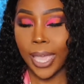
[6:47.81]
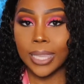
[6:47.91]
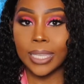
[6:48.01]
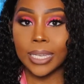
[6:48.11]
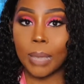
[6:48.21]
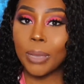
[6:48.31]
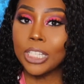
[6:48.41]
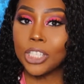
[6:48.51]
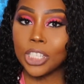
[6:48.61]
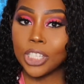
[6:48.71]
and then I
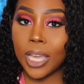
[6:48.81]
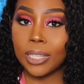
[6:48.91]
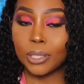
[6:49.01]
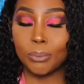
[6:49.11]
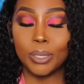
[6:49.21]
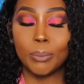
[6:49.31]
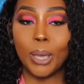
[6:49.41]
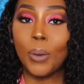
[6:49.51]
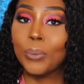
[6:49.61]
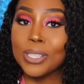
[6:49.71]
might chit chat a little bit
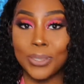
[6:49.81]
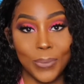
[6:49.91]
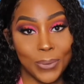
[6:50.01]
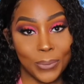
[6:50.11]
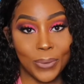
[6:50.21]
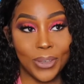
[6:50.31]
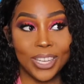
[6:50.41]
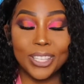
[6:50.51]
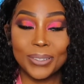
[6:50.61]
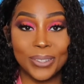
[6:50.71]
about what's going
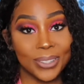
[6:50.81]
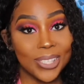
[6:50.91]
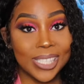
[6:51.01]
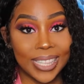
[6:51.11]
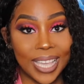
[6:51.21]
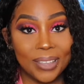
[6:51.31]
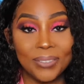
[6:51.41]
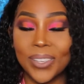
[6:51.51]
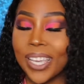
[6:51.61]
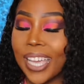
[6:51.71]
on in your girl's life.